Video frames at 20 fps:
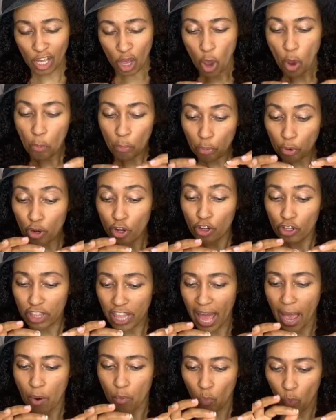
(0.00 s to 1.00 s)
pull
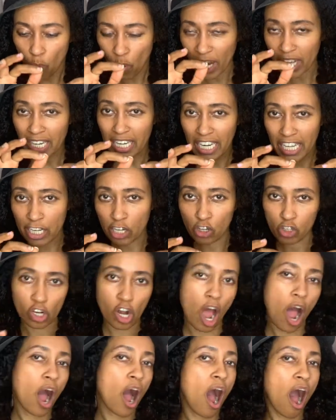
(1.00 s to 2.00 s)
that one little
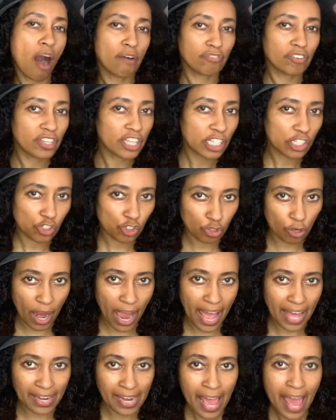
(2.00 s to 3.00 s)
knot off of the
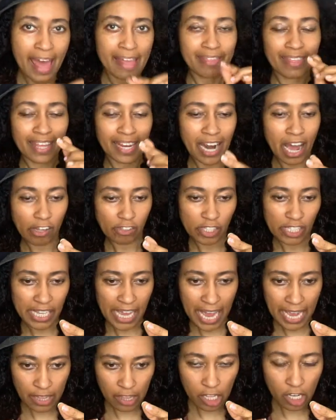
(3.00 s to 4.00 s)
strand, then I'll
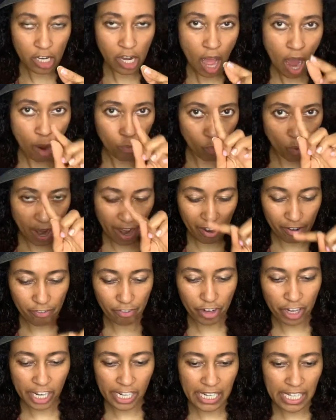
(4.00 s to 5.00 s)
take the knot wherever
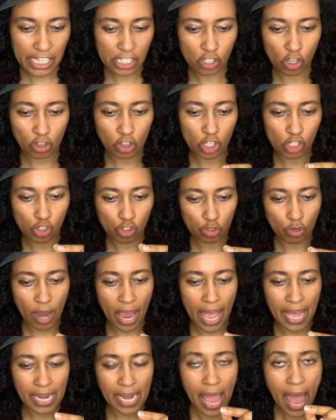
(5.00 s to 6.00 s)
it is on the
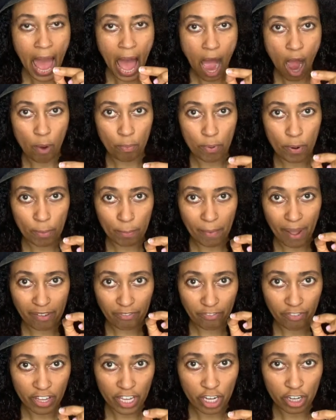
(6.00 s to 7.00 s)
strand. I'll put my
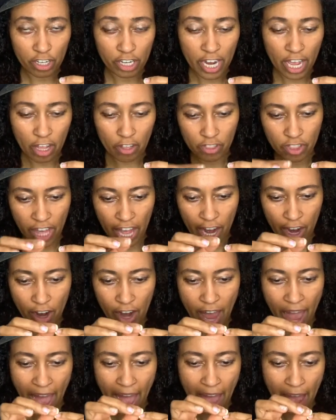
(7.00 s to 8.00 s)
fingernail there,
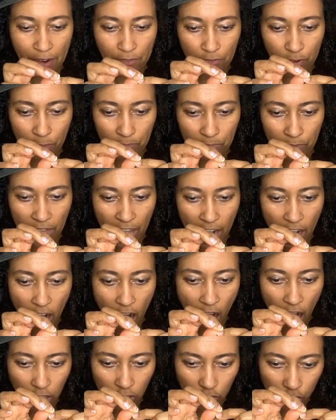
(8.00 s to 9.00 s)
and from there
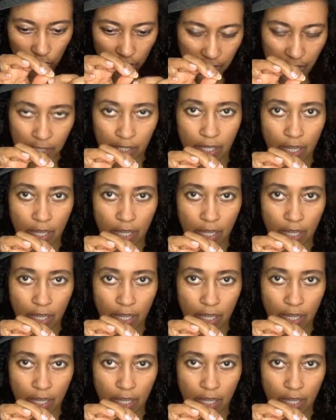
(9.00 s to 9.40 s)
I'll just